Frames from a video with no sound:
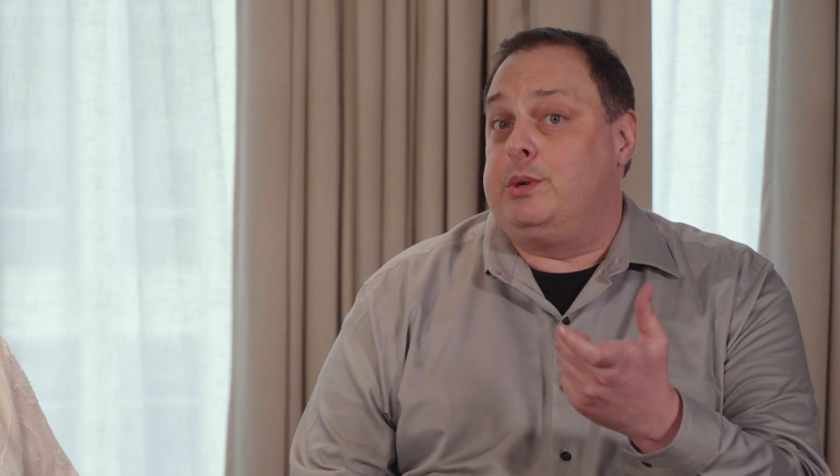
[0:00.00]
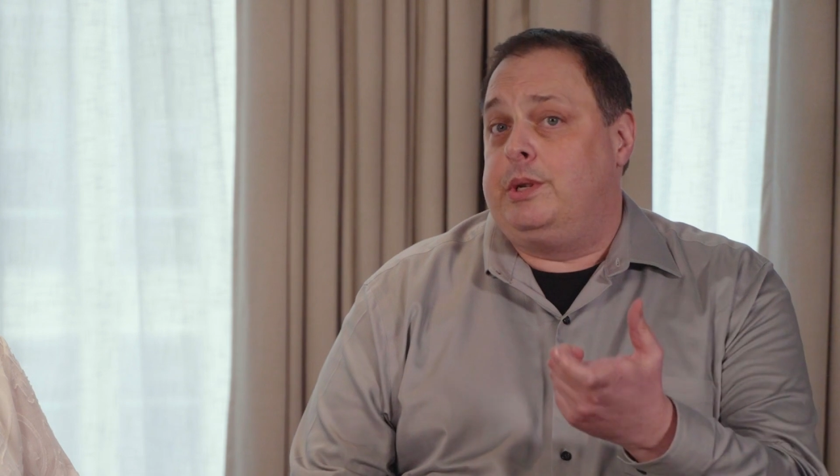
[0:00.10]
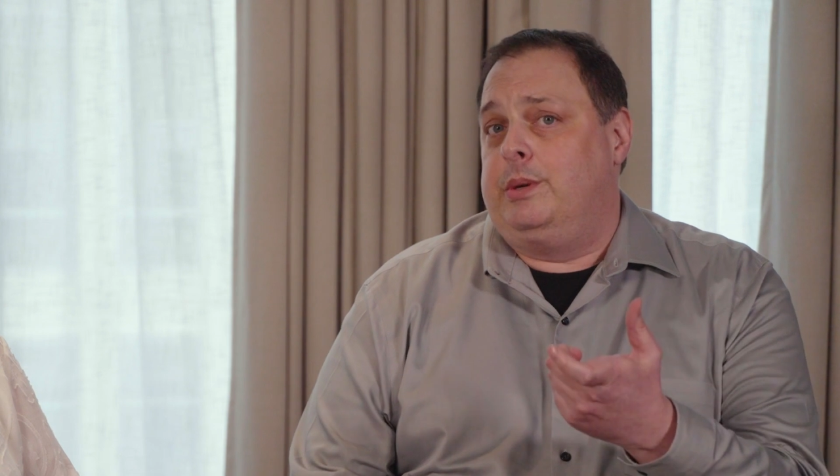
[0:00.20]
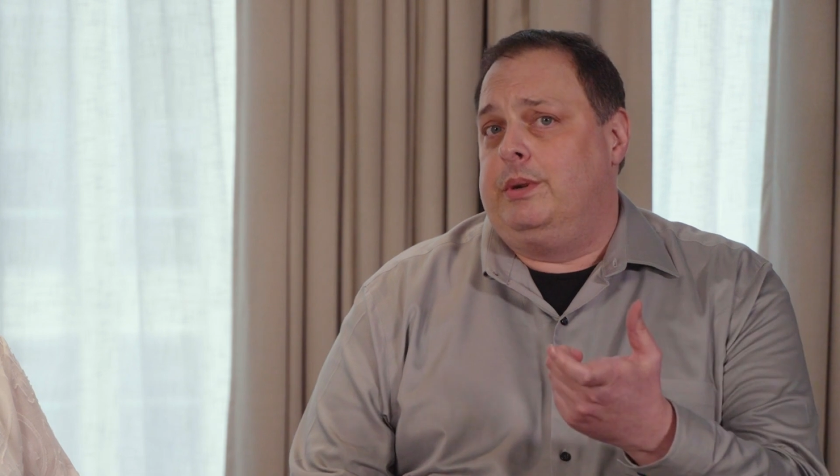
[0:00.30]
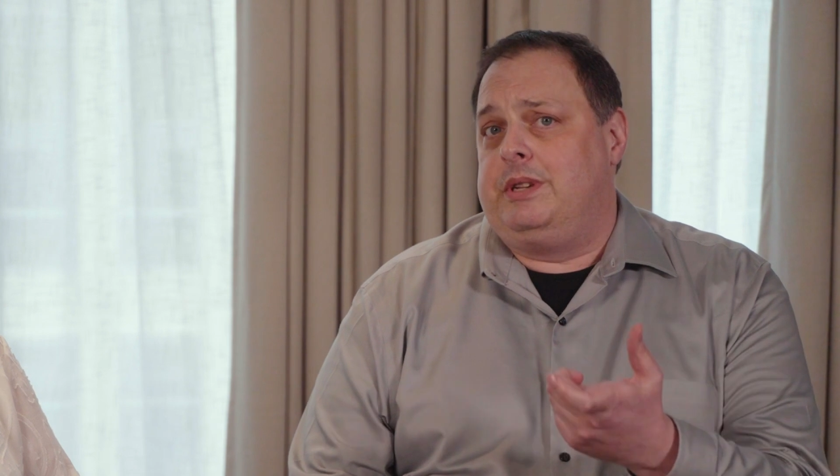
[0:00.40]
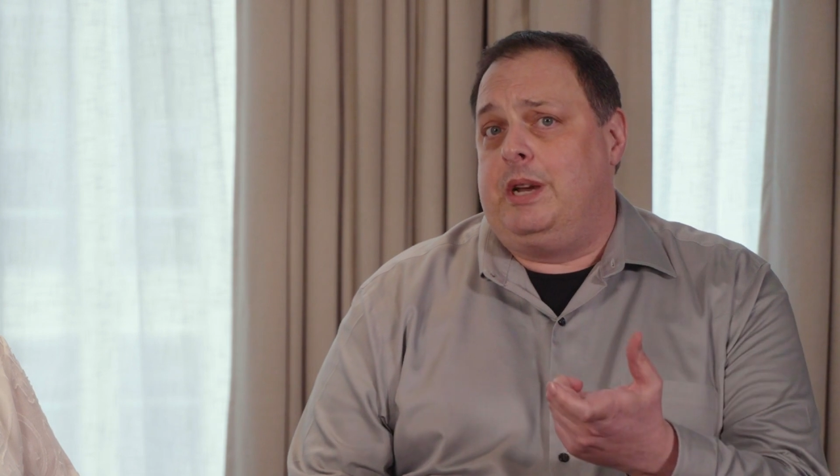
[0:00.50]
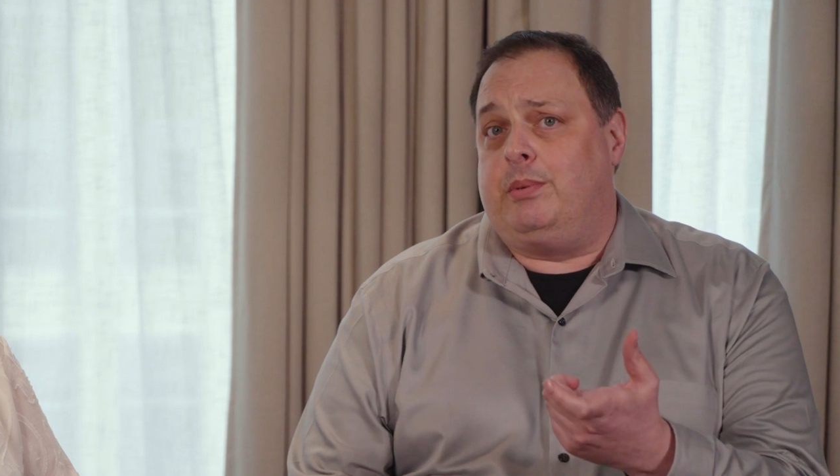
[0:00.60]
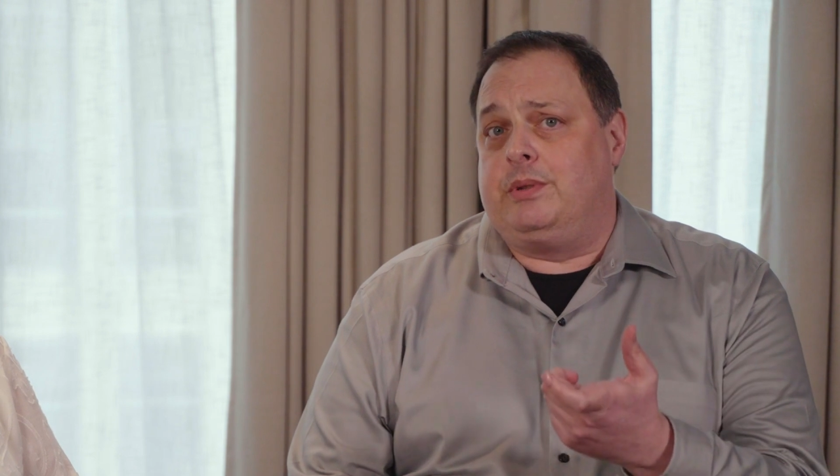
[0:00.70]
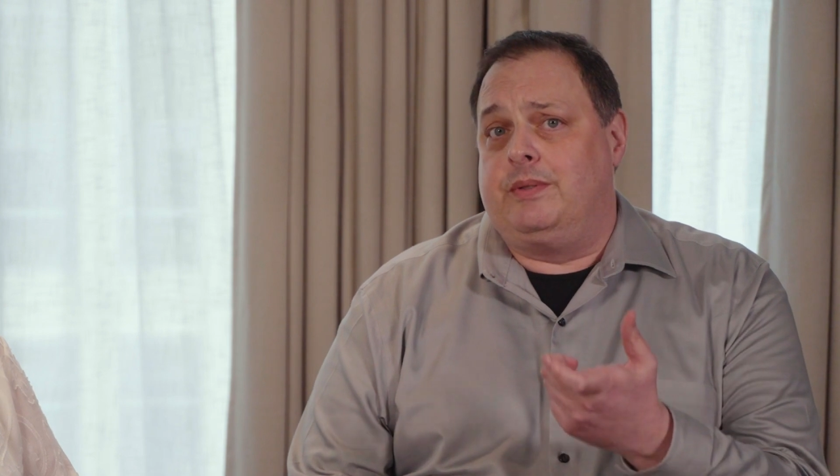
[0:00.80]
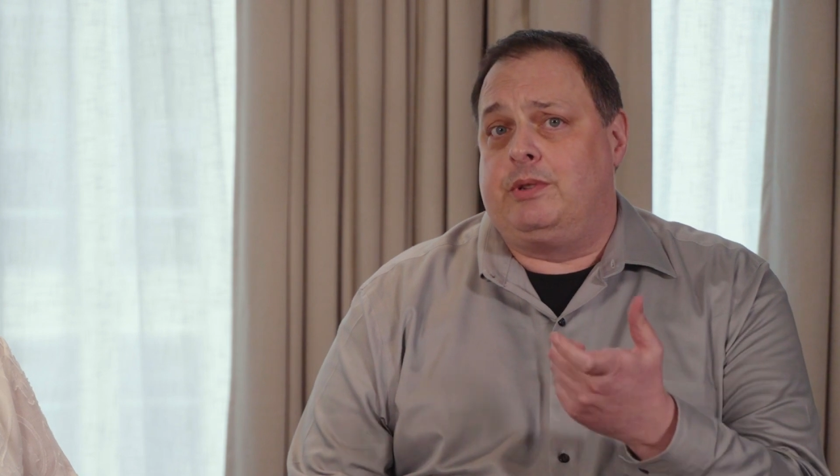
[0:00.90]
are 2
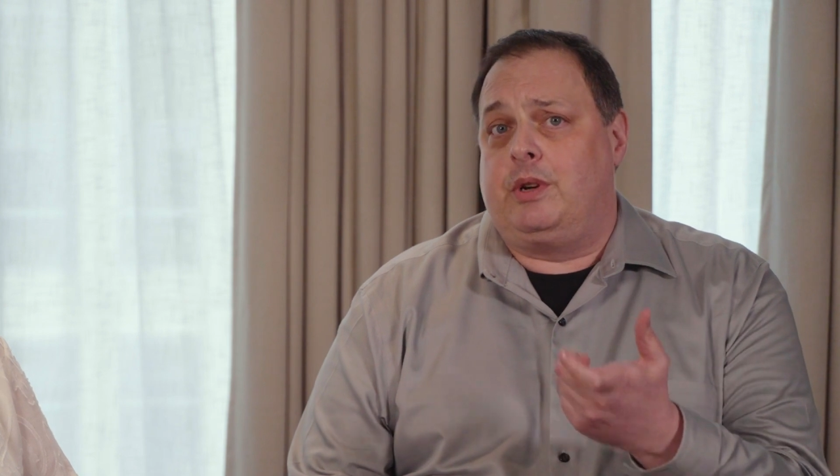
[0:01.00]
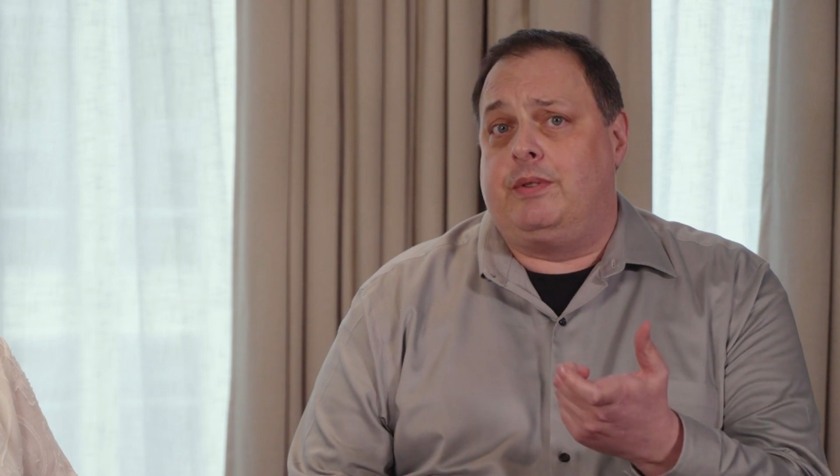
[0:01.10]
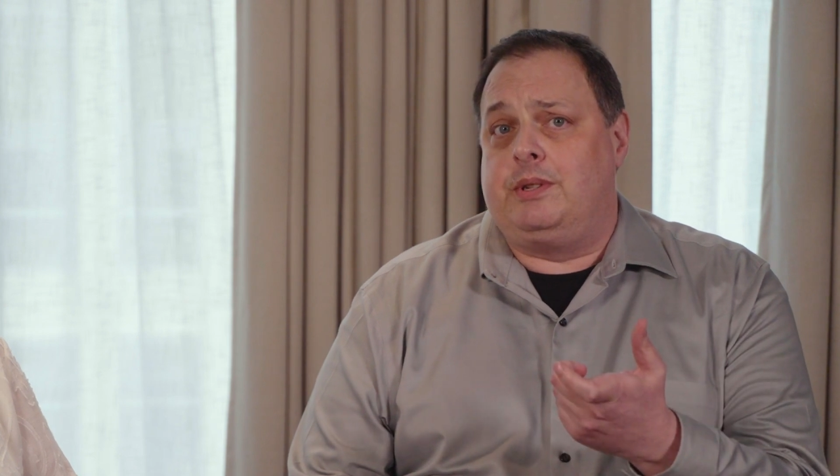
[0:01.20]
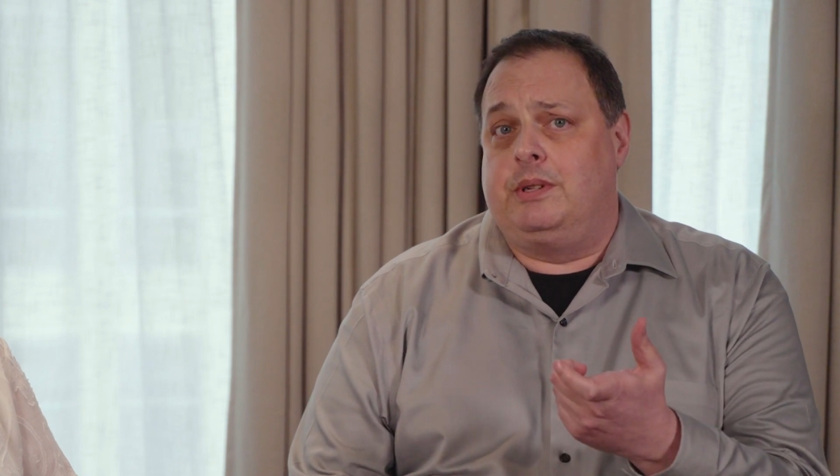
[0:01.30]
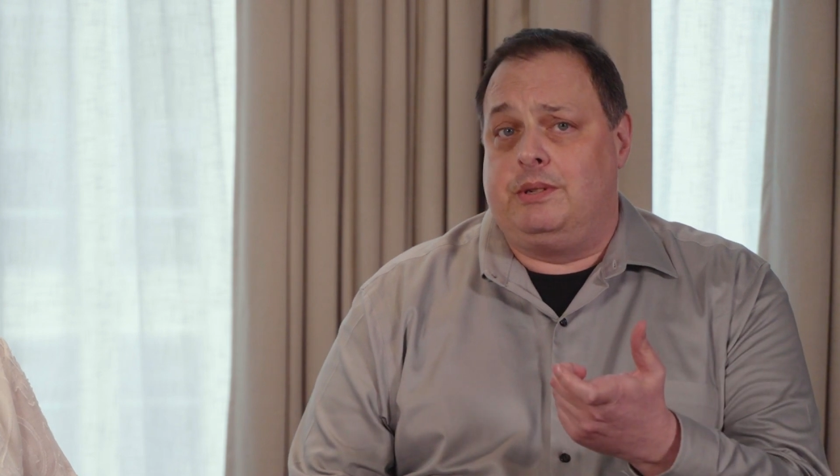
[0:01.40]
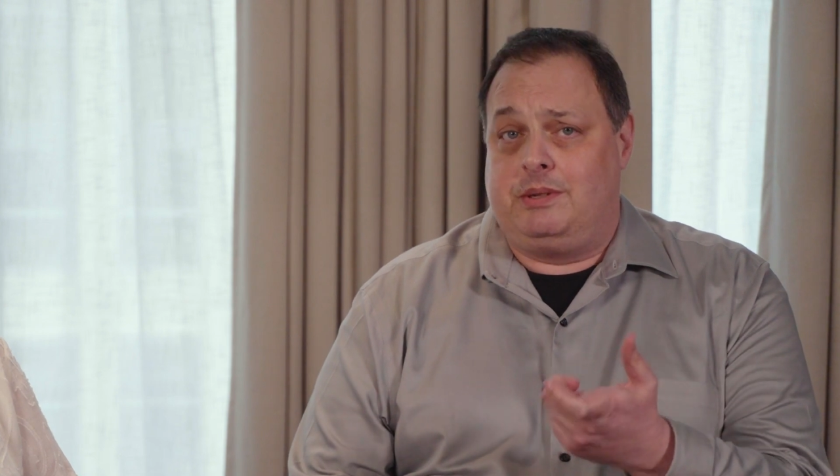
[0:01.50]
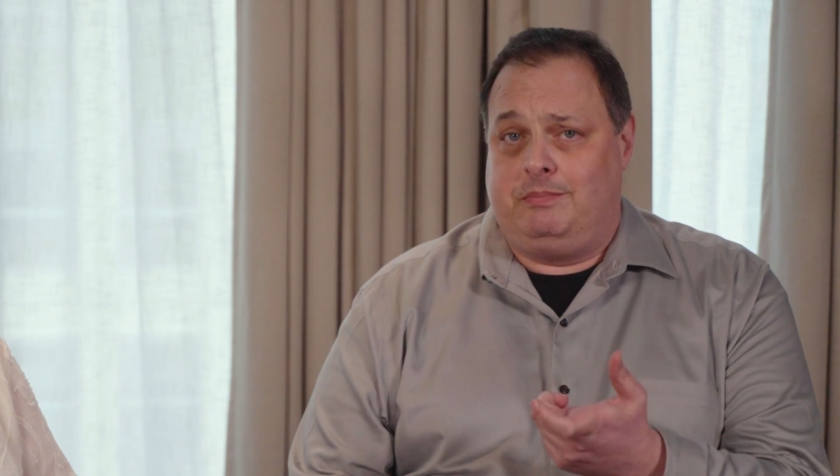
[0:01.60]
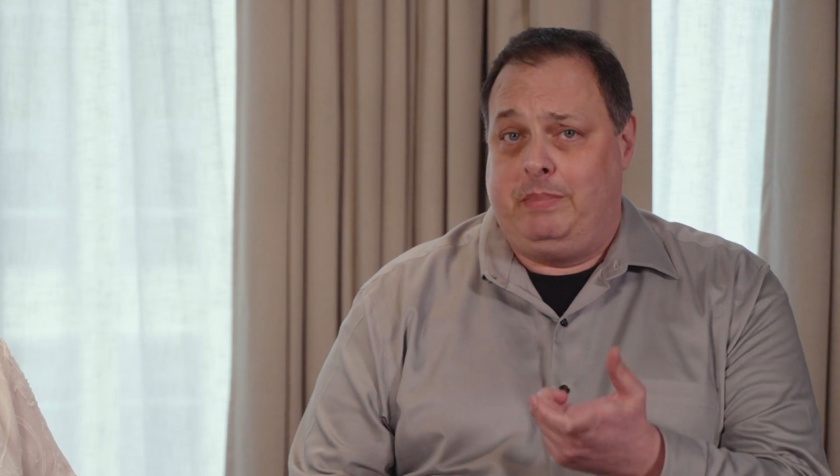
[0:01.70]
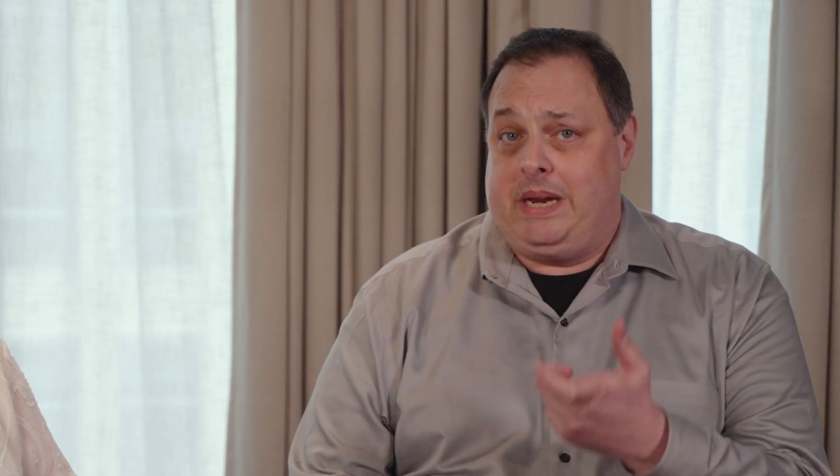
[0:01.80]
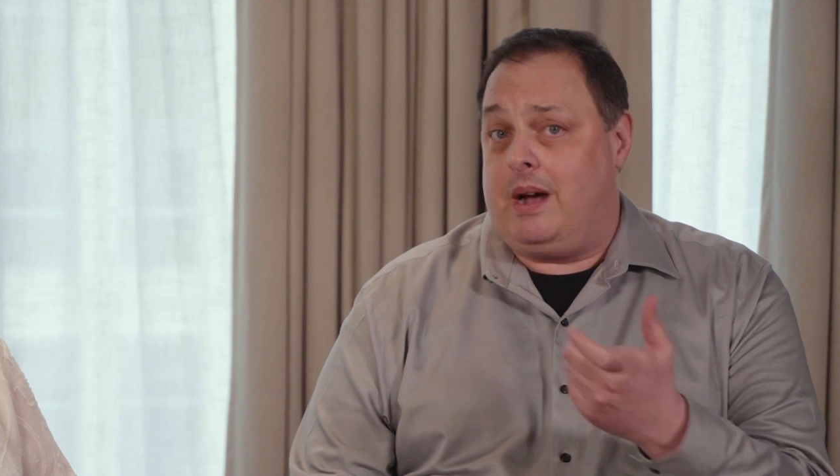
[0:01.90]
examples of services
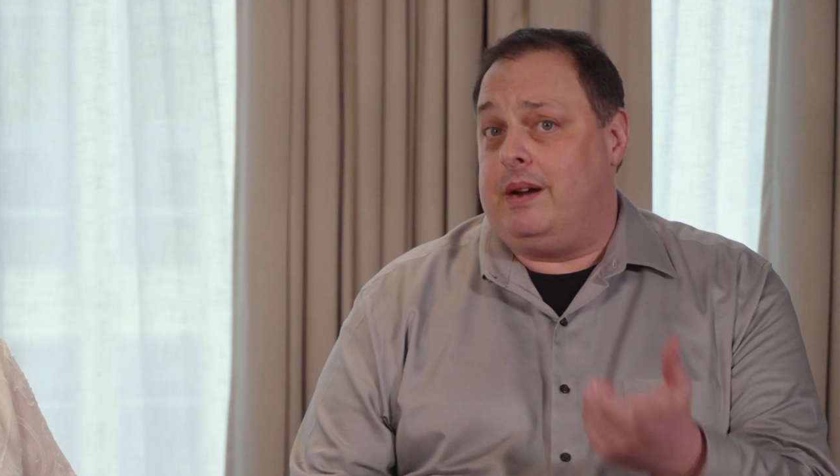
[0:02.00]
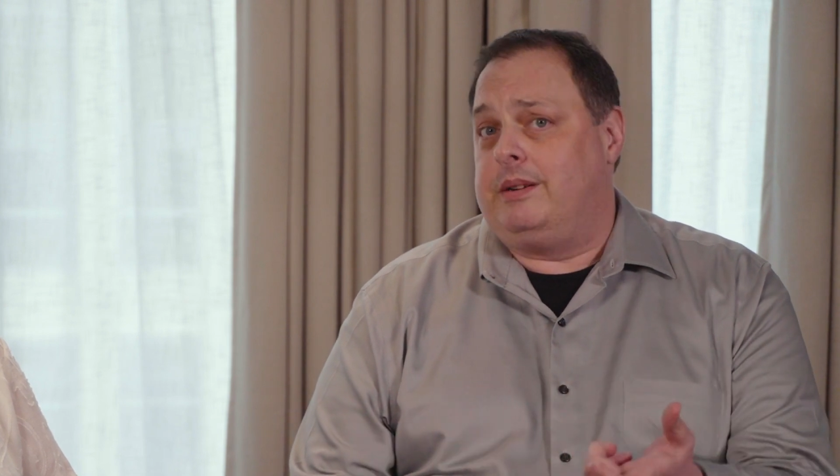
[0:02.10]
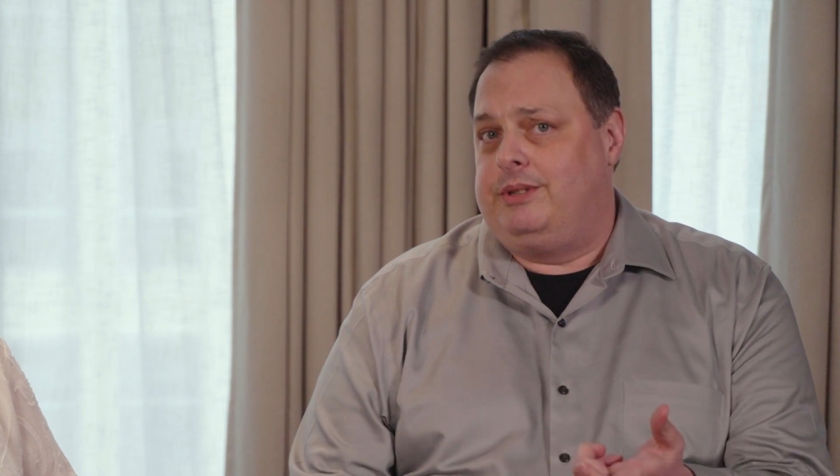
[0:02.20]
beyond